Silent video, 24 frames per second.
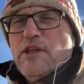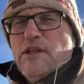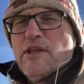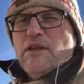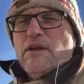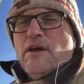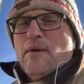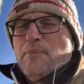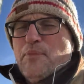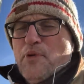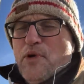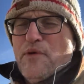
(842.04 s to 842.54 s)

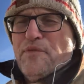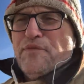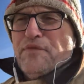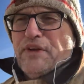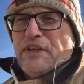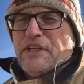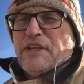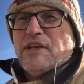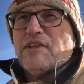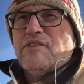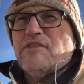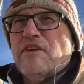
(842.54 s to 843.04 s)
a
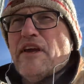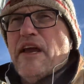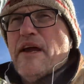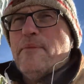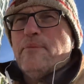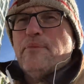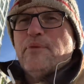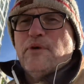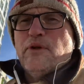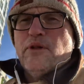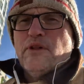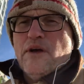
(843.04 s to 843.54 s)
perfect
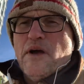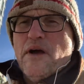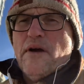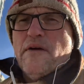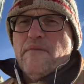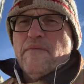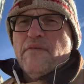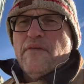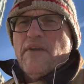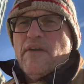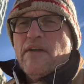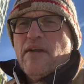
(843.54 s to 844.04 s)
example
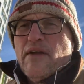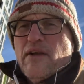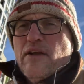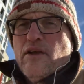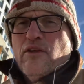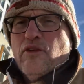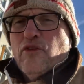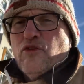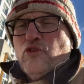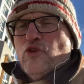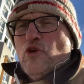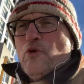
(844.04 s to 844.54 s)
of
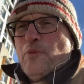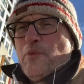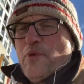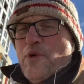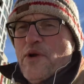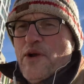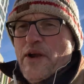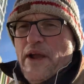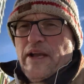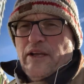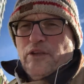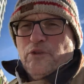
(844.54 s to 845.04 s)

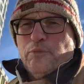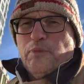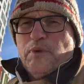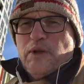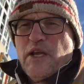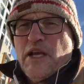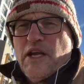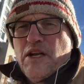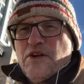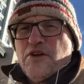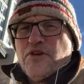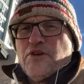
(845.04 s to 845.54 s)
super
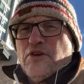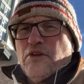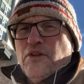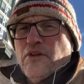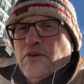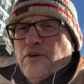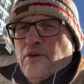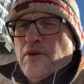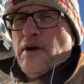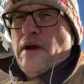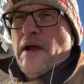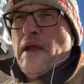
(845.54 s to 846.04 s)
exponential
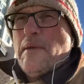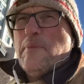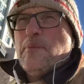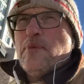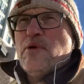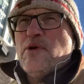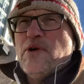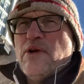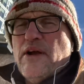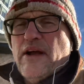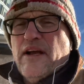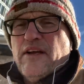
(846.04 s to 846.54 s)
or
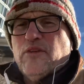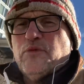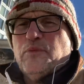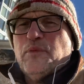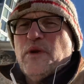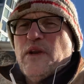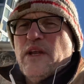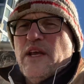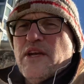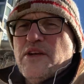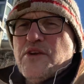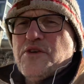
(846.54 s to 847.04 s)
hyper
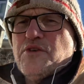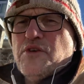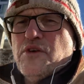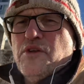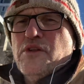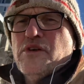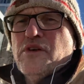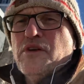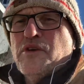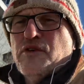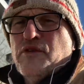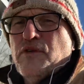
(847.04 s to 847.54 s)
exponential
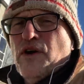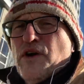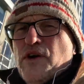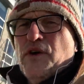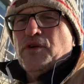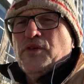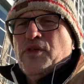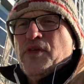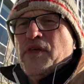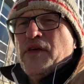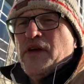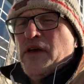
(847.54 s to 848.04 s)

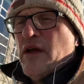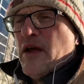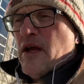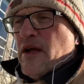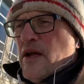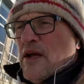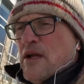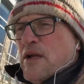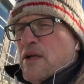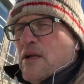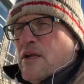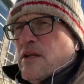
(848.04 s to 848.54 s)
growth.
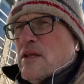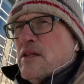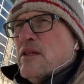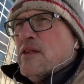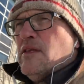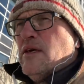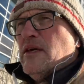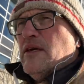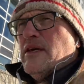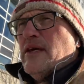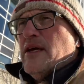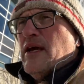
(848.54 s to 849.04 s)

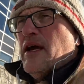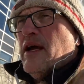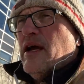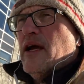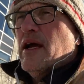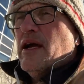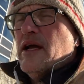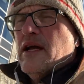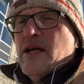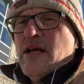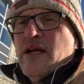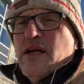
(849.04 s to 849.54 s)
The
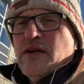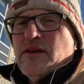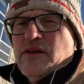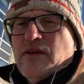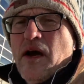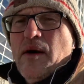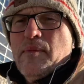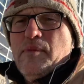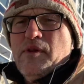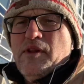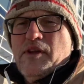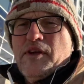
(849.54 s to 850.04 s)

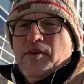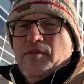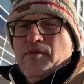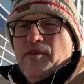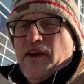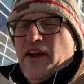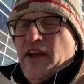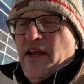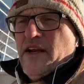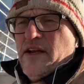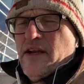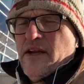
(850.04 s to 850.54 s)
doubling
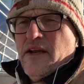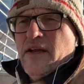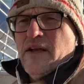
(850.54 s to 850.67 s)
rate